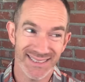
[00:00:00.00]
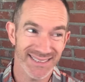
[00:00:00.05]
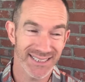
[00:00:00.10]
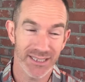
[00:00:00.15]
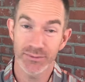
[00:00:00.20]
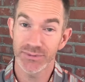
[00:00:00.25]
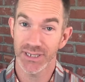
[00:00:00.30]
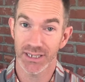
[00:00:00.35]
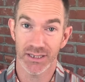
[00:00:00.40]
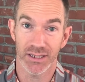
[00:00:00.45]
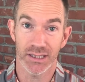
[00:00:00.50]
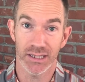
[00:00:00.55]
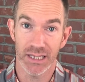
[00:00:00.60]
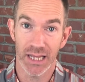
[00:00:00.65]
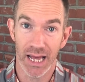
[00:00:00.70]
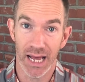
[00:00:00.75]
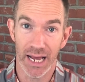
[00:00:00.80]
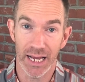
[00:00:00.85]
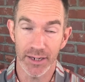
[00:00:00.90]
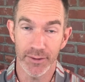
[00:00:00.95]
That seems like a
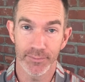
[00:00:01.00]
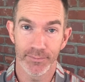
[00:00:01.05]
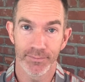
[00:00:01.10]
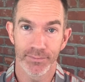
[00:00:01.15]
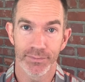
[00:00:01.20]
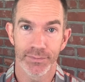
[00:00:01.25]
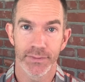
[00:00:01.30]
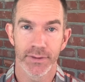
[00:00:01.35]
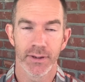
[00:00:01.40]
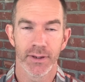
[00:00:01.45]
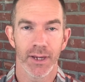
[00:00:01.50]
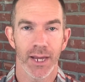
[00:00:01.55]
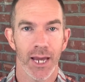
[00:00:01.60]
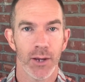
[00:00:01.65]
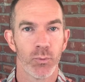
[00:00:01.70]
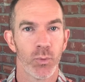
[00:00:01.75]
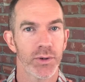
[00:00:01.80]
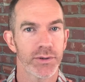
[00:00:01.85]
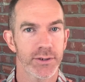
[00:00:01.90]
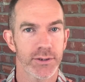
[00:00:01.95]
lot.
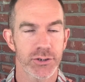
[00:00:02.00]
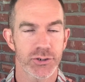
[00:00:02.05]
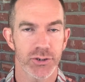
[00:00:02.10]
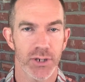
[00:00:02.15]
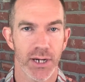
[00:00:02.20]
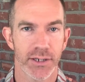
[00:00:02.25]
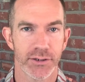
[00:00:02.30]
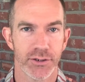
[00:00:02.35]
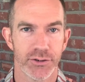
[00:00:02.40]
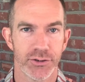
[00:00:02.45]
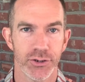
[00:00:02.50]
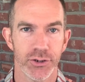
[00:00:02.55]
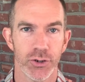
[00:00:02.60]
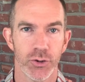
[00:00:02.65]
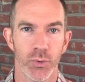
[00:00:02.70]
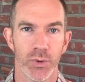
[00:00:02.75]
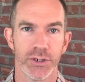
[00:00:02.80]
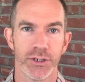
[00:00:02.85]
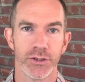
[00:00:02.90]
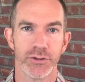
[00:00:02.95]
And what they're trying to
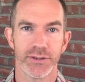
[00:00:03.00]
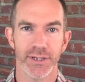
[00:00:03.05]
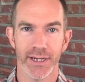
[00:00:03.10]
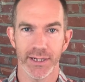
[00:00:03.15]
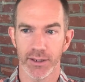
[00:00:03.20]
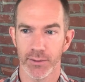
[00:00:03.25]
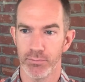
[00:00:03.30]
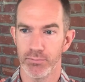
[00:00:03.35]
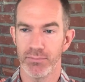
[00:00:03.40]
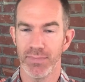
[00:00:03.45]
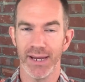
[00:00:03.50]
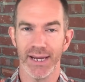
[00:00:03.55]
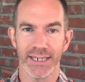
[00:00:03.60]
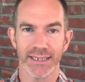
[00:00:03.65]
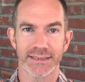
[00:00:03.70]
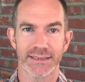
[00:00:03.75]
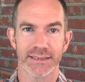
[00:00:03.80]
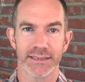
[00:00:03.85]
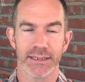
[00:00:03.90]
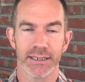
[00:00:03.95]
do when you take a
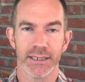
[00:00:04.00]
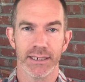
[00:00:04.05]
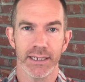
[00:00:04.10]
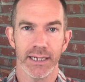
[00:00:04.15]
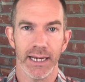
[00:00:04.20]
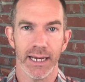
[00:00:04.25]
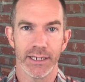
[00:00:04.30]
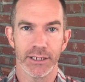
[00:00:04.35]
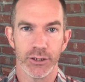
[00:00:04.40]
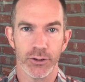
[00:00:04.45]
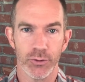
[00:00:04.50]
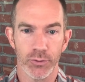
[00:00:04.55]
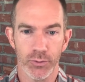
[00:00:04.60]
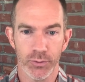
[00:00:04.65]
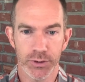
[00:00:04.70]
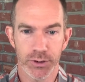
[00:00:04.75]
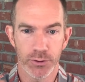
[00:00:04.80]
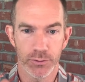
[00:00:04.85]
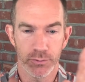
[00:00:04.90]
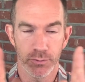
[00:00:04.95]
mix and
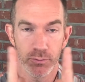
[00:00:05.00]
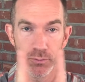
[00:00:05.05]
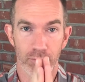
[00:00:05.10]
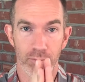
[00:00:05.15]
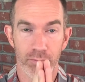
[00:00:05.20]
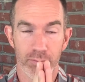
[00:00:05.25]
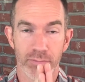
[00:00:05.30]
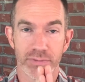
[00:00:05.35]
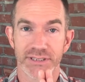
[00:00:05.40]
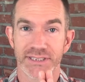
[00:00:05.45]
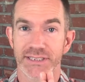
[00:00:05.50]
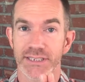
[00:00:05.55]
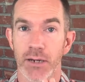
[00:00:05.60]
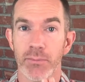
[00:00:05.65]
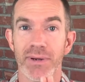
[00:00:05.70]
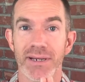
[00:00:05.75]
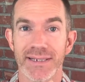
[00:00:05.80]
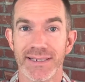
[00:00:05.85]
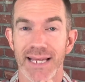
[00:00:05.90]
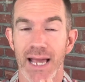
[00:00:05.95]
you, you
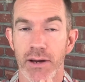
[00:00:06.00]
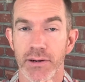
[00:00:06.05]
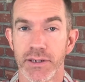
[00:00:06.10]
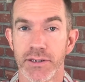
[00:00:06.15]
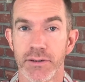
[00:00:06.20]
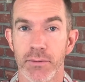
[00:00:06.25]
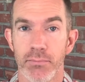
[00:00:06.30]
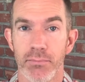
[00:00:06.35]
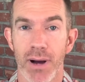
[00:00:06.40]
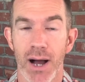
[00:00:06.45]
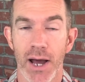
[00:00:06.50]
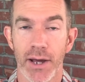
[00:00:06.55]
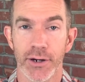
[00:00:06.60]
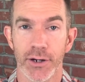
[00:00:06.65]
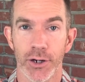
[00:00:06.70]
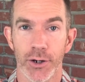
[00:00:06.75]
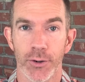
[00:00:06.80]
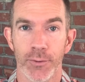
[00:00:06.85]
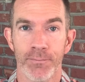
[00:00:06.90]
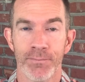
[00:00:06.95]
sum it down into
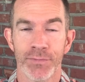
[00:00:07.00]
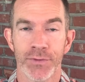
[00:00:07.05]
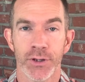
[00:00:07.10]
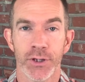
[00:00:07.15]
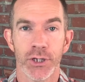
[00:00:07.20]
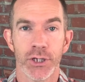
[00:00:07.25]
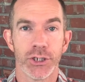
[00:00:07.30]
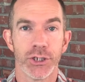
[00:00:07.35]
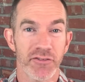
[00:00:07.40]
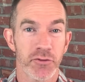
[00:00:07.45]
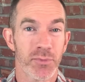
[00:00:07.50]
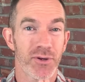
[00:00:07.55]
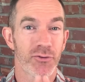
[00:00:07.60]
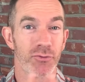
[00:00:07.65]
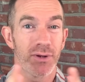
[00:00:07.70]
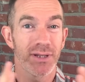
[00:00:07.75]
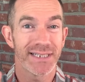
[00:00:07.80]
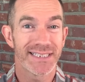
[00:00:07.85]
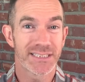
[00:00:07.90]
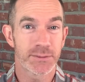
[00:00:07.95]
mono, you have to
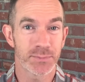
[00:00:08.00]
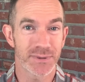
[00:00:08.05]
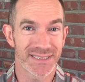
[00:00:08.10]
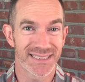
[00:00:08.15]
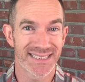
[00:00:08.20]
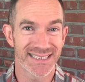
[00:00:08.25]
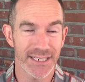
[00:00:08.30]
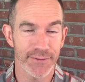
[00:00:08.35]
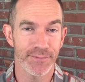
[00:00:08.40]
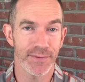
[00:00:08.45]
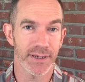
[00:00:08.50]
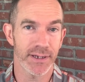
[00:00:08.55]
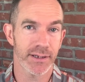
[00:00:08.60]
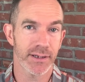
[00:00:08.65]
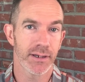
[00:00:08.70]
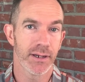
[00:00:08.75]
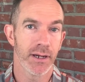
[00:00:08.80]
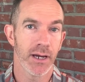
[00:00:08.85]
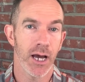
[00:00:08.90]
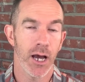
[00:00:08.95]
be really
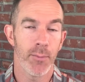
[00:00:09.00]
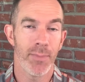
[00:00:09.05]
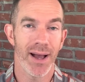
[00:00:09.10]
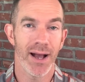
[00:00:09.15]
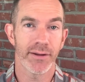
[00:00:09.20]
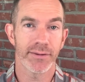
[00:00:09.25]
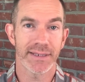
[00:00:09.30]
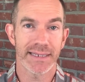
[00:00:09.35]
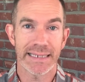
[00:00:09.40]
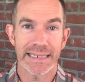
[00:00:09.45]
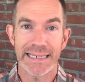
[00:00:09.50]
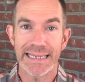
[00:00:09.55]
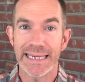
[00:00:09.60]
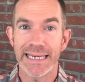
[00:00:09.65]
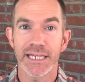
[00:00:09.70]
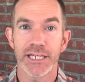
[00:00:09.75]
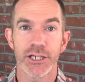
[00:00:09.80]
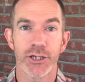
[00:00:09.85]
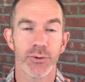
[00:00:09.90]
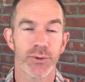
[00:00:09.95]
specific about the
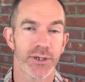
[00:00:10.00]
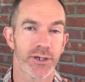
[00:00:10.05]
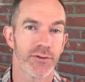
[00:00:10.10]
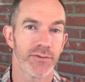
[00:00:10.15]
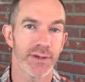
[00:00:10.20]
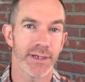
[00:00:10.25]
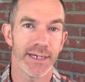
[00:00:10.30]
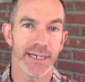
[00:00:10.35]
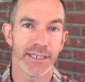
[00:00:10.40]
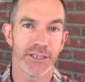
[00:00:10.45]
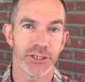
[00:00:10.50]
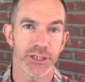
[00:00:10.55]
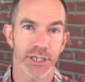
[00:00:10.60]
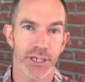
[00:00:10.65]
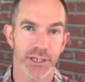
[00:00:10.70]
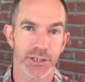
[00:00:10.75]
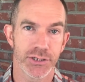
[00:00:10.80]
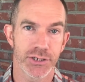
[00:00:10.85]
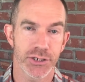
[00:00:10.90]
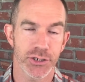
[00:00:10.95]
EQing of
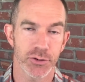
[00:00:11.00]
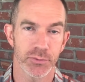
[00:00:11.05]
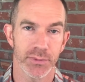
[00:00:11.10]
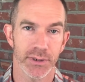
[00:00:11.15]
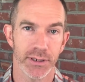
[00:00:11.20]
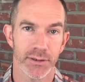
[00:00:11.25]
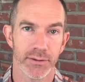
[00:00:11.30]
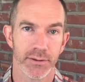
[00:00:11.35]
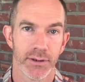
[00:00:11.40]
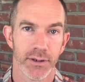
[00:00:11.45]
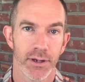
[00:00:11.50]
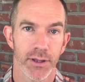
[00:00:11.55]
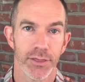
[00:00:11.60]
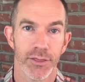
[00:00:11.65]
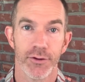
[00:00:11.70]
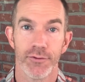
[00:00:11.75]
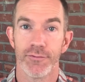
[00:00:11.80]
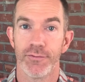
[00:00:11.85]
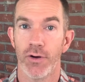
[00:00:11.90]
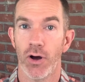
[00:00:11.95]
each instrument,
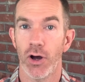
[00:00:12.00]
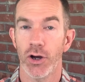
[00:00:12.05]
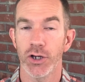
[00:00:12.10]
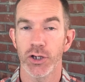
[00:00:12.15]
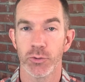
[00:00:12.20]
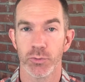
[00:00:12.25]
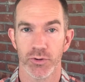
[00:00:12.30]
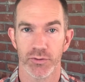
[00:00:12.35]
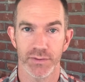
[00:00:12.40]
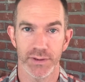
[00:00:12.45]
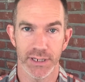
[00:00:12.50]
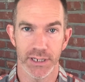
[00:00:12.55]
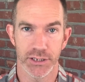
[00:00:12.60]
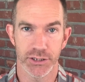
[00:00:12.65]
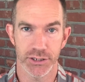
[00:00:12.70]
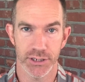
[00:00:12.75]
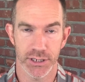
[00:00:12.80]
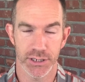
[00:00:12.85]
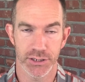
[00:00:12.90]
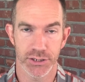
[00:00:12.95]
the volume of
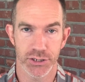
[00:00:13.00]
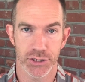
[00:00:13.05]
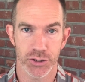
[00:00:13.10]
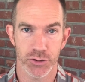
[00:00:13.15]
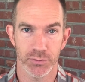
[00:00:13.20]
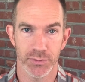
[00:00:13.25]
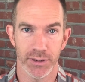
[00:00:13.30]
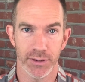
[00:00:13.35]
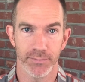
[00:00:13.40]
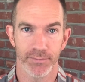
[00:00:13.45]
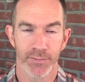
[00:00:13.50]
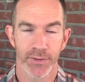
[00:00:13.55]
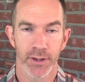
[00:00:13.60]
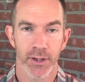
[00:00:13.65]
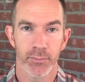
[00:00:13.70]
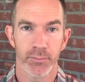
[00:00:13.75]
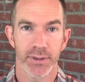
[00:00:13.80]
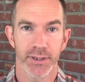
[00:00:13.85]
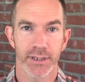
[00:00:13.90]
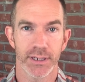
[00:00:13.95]
each instrument.
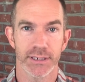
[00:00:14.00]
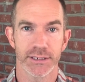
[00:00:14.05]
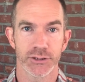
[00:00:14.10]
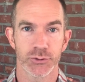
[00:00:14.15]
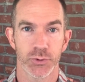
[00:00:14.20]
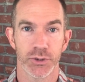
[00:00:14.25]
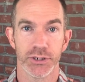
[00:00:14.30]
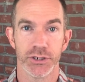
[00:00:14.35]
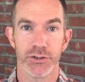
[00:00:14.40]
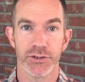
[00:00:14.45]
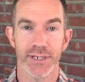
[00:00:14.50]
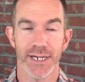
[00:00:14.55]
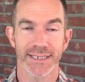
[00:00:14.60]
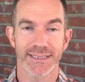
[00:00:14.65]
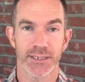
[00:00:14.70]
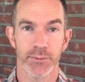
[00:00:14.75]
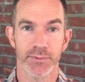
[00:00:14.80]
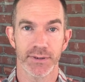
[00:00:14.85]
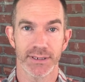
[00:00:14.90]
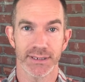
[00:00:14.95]
Because when you
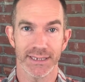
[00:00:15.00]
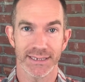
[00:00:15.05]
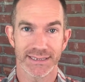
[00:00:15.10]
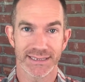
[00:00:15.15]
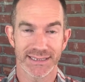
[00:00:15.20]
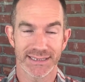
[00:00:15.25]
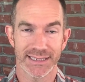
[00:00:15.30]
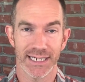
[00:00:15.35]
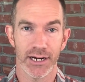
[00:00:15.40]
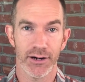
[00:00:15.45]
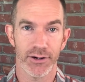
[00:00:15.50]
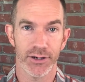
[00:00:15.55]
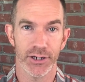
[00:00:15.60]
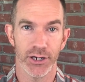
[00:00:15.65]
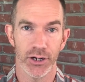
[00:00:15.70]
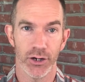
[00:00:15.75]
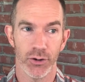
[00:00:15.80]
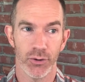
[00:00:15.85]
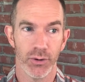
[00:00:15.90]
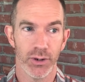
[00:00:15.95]
take something that's
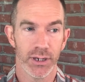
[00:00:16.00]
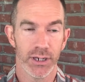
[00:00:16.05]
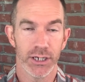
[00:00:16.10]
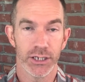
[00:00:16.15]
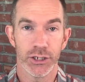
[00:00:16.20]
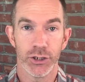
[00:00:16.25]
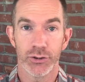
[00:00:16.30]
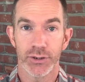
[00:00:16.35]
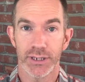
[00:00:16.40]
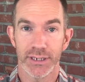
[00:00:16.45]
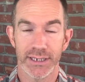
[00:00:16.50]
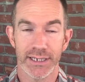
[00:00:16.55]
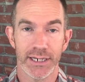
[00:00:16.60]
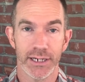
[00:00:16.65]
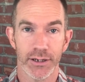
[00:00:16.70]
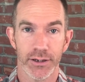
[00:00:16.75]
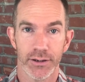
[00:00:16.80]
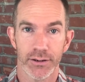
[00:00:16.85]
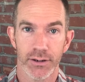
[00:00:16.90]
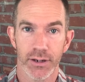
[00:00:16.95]
stereo, you can
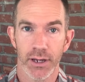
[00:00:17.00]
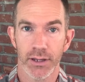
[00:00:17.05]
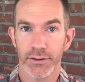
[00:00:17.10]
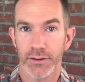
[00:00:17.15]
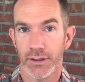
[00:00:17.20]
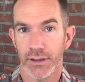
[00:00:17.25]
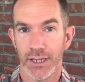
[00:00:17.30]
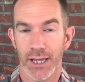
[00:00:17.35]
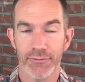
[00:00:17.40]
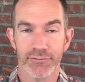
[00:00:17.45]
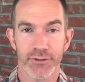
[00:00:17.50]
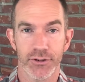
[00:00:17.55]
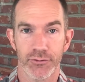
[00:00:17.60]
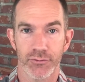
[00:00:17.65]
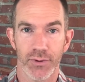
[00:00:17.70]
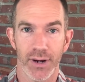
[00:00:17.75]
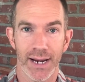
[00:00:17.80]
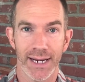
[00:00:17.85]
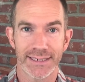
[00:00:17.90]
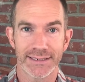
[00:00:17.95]
hear the left
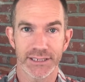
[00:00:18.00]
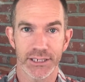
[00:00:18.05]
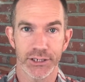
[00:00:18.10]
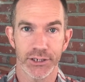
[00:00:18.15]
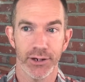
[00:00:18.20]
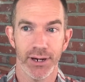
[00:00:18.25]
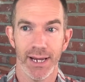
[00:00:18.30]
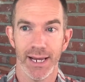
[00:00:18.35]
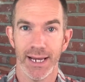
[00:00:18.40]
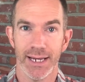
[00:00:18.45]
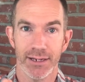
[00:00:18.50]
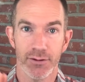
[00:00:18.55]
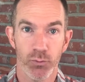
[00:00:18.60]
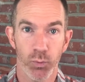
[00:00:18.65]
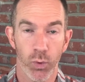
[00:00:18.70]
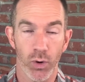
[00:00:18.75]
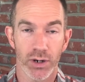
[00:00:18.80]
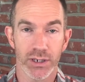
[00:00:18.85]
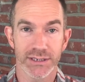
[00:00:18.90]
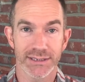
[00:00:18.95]
and rights and your
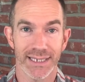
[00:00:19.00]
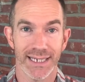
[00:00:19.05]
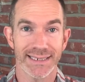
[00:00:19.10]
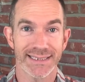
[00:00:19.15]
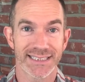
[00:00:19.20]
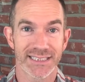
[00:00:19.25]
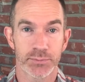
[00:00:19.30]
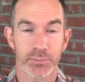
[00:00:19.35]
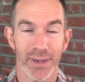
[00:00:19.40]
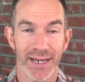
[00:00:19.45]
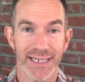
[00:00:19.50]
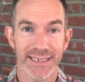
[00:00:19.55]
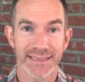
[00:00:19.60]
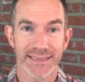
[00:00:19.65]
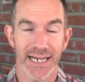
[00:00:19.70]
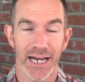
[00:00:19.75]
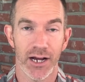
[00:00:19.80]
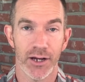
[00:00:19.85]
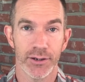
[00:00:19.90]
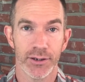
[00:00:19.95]
head works that
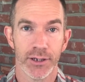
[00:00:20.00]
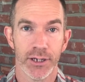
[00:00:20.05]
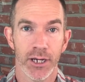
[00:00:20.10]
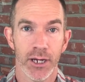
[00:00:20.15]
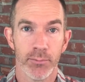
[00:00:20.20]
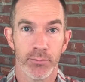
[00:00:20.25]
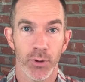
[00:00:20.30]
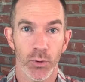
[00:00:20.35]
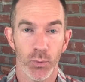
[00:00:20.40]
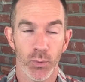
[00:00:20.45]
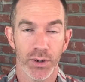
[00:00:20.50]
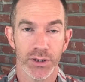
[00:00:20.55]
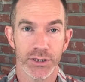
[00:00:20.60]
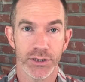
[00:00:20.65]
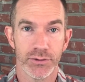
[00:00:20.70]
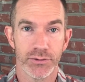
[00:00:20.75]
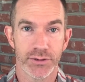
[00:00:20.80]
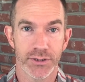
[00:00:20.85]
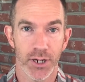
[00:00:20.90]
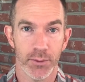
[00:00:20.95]
space out. But
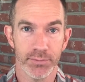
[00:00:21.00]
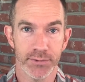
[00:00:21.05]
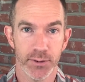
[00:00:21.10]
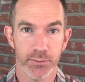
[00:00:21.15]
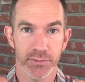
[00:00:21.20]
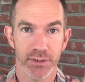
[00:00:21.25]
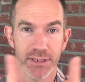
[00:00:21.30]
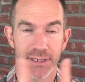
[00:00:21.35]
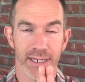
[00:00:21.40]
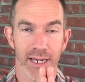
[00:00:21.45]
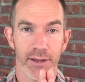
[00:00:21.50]
when you dump them